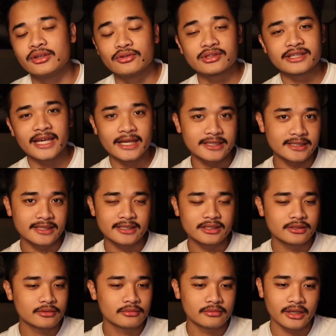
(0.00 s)
use
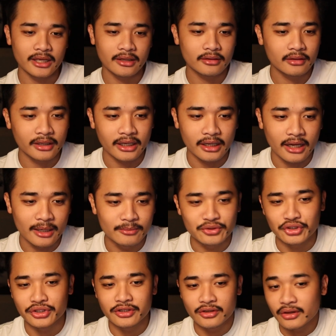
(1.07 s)
cases, right? Like, I'm
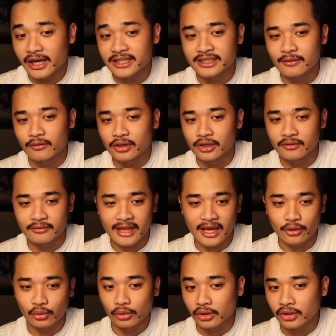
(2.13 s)
sure you guys have heard of
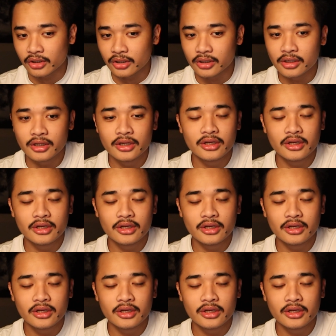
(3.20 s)
Nano Looker